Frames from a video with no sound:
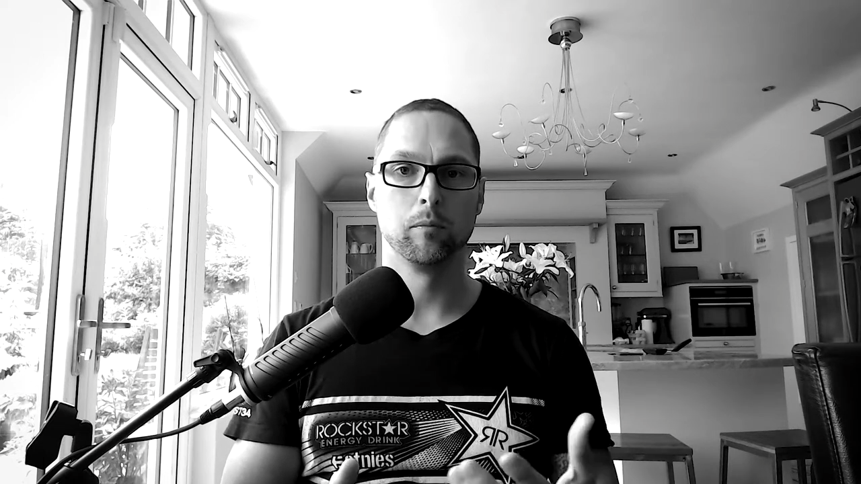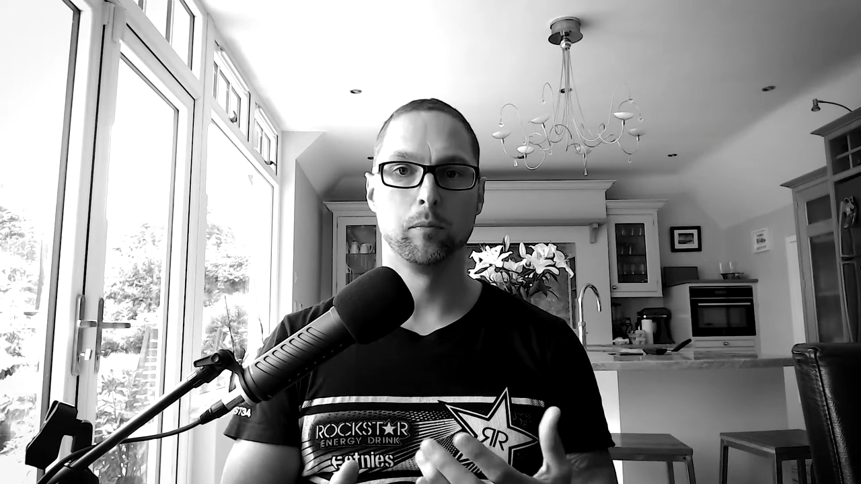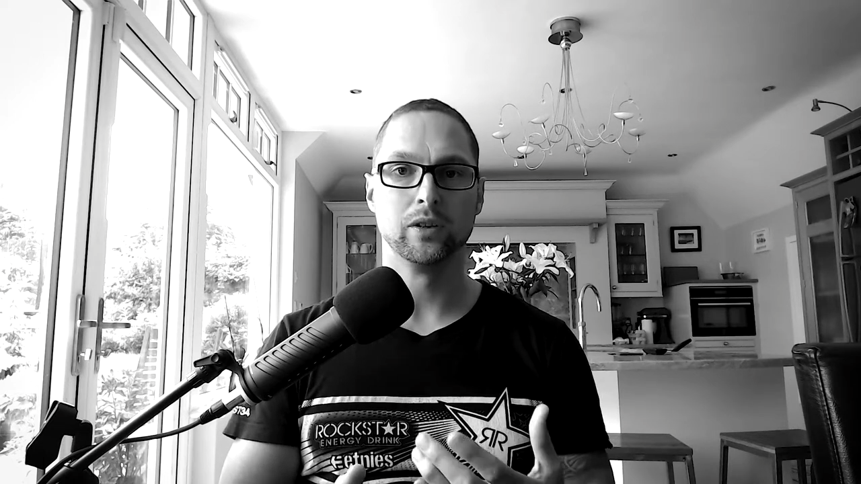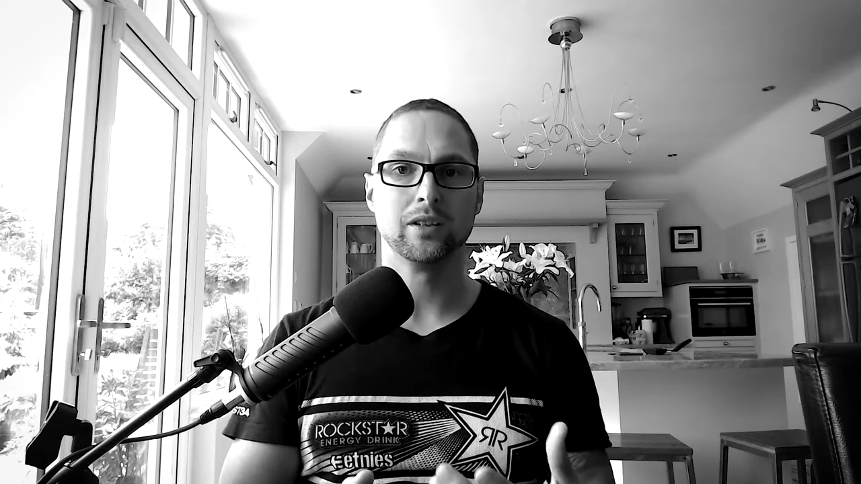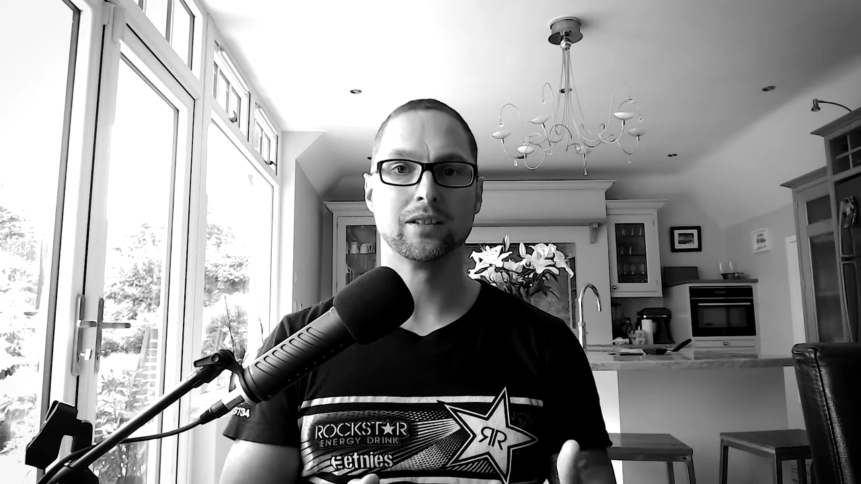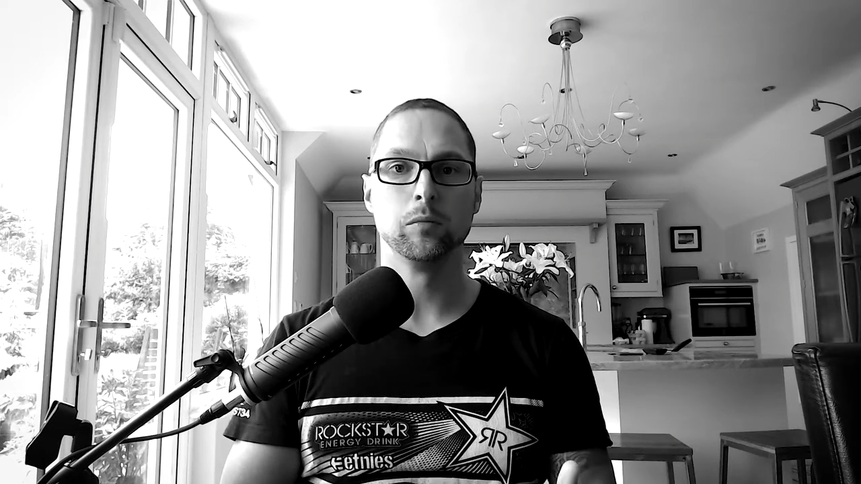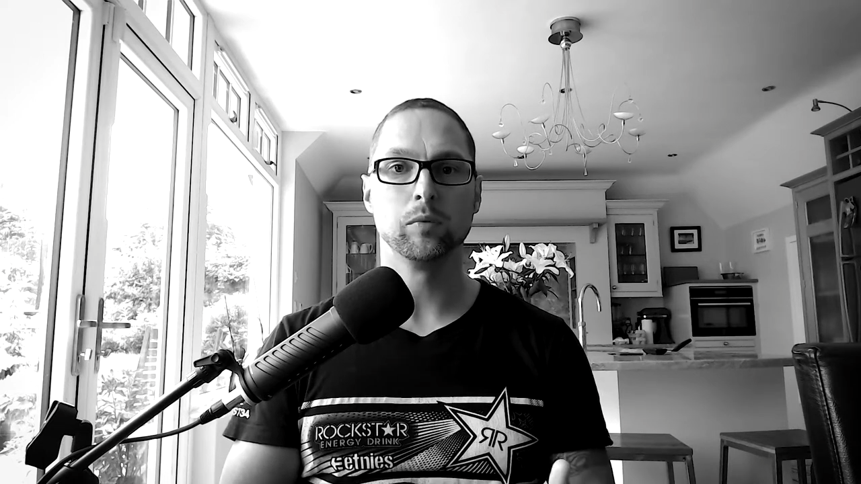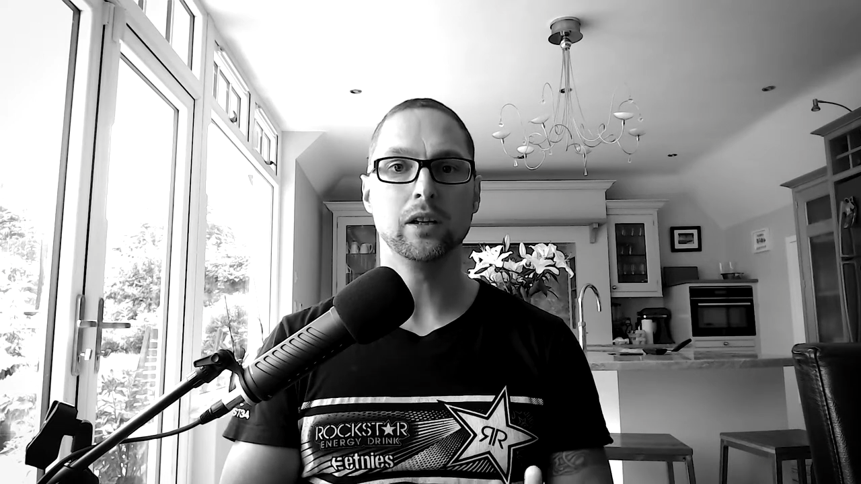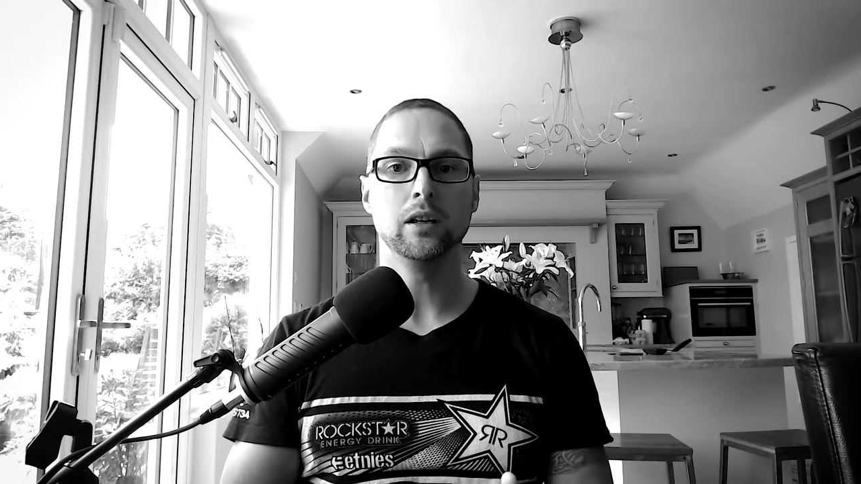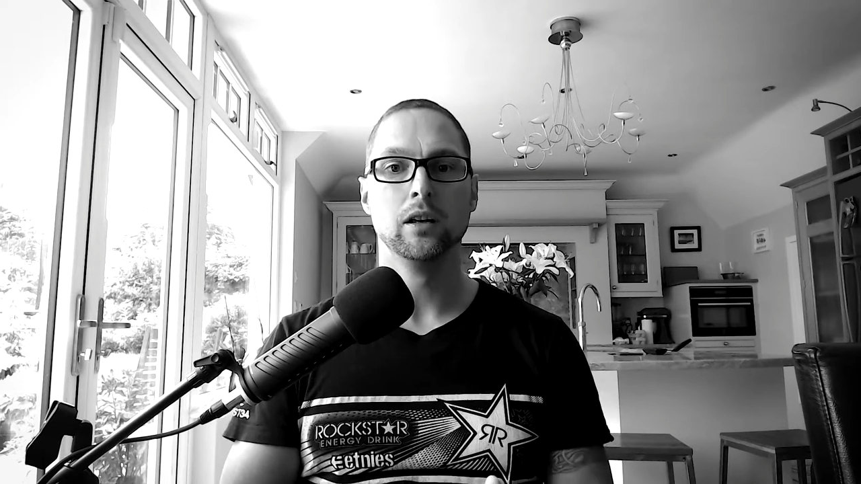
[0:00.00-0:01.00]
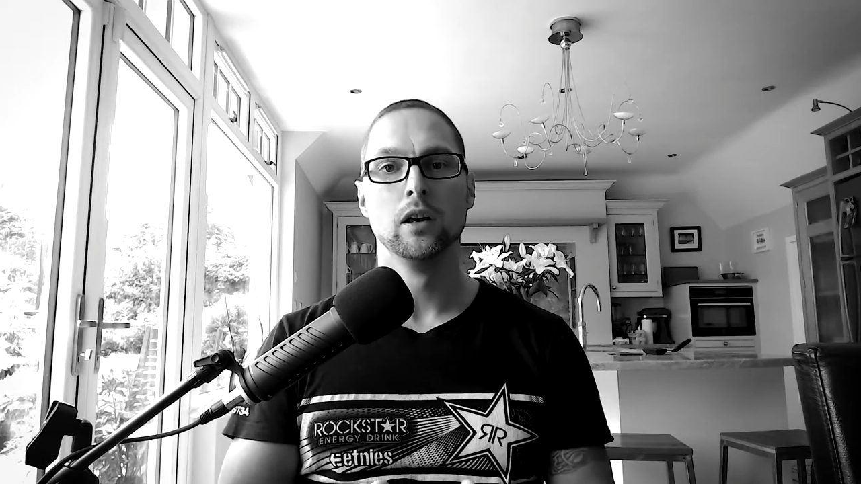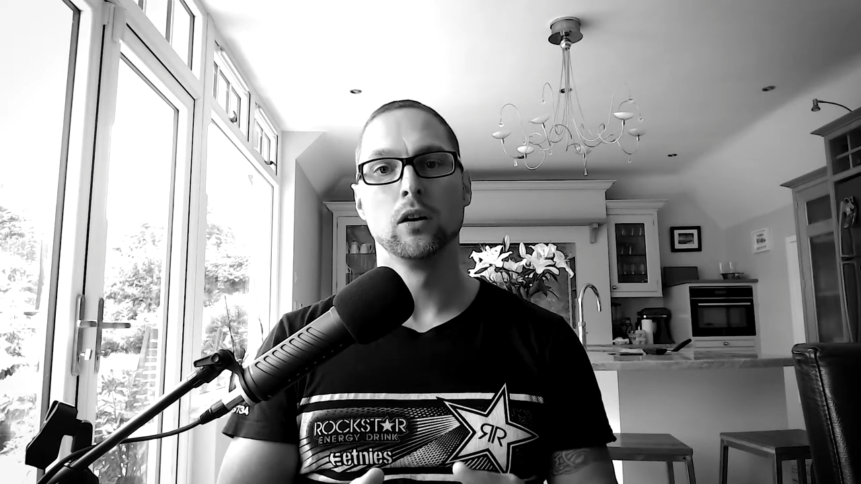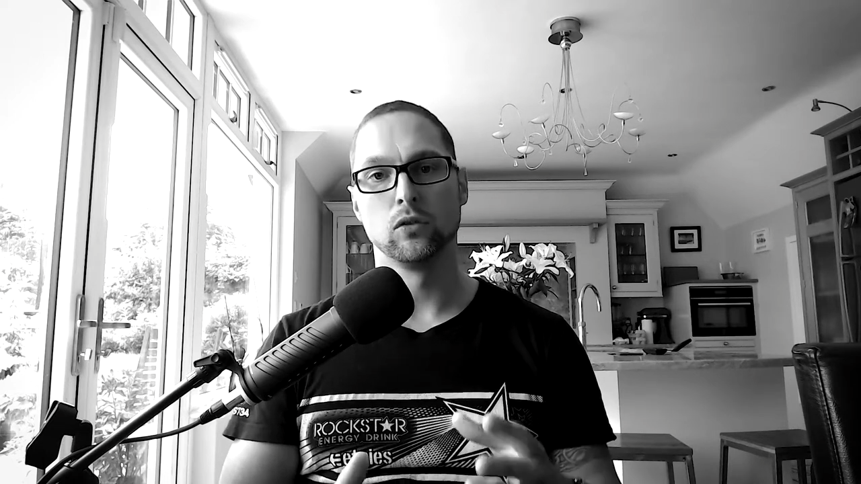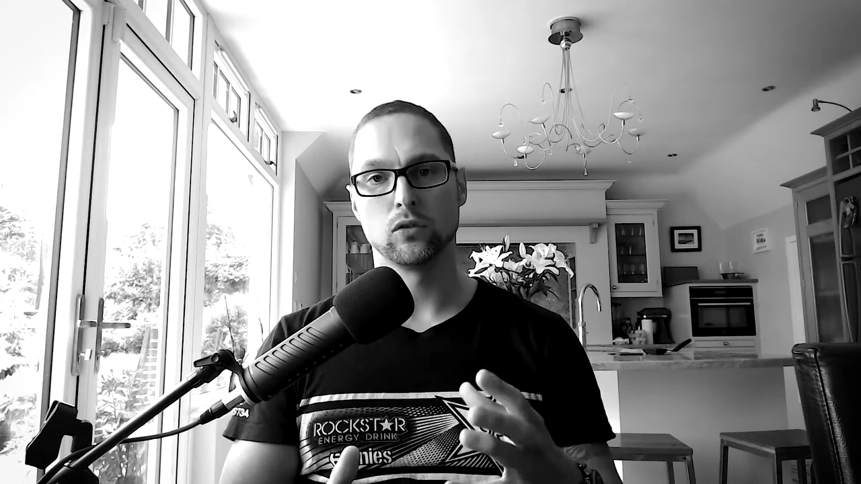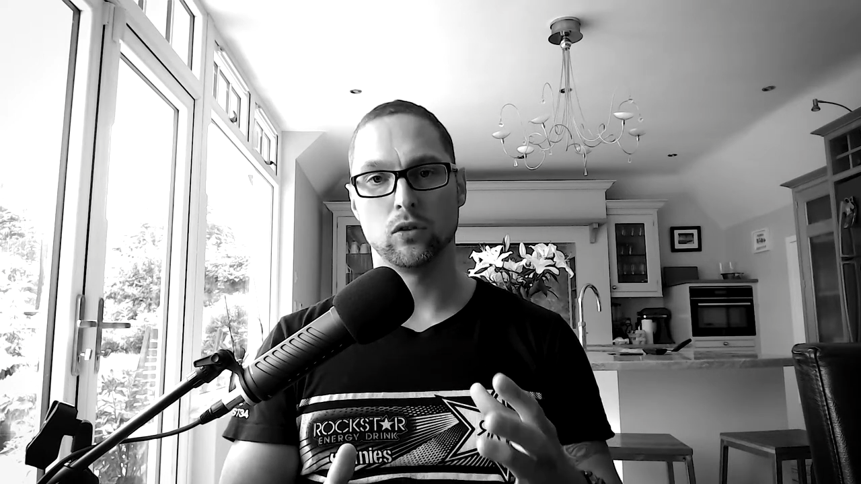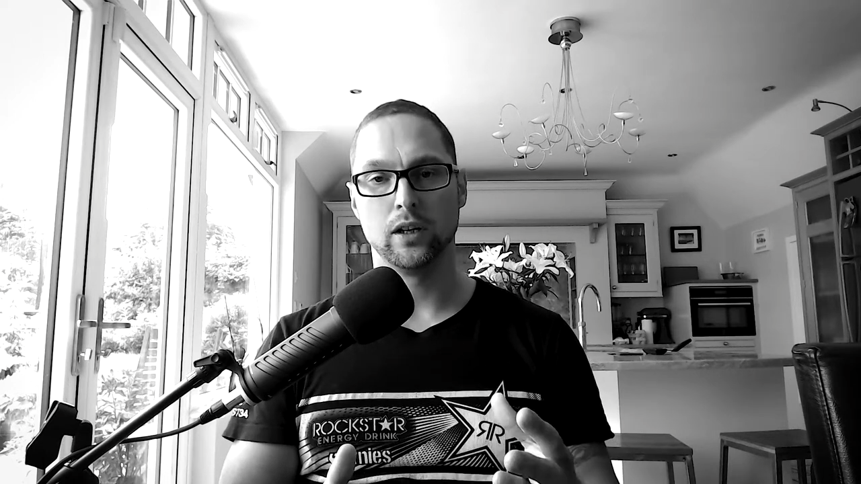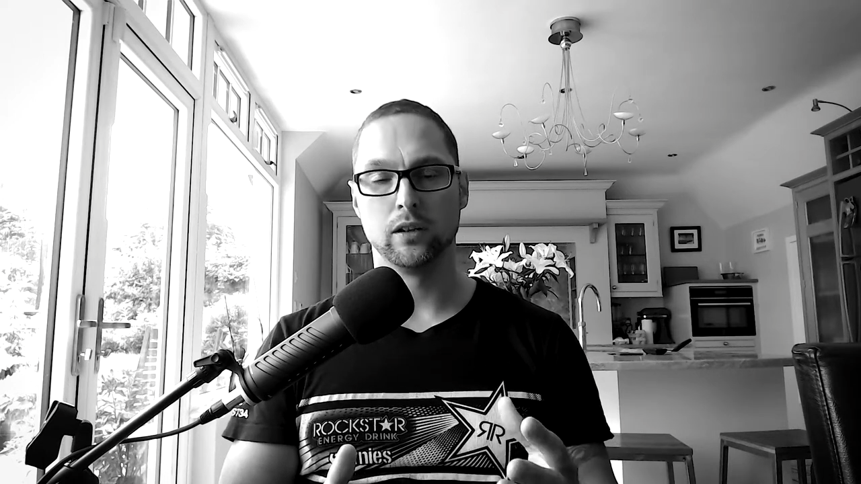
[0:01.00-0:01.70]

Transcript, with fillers: put it simply controlling